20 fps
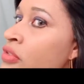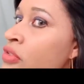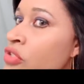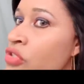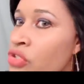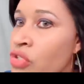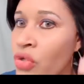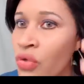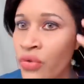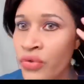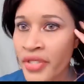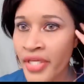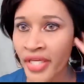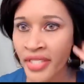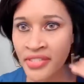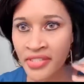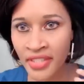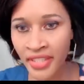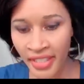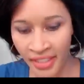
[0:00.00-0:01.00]
So
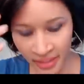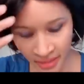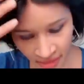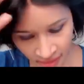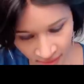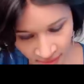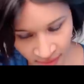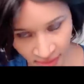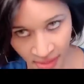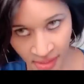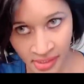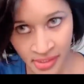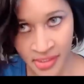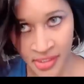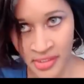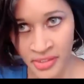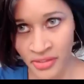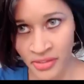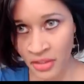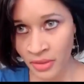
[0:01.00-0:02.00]
yes, ladies, this
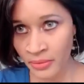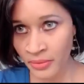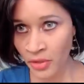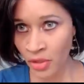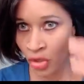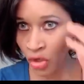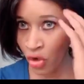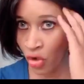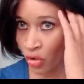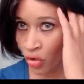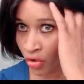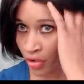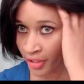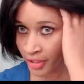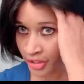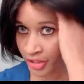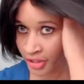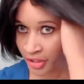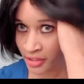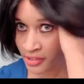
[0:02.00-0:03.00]
is some
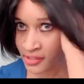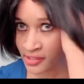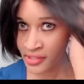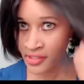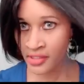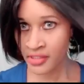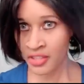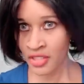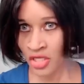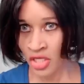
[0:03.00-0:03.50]
gorgeous,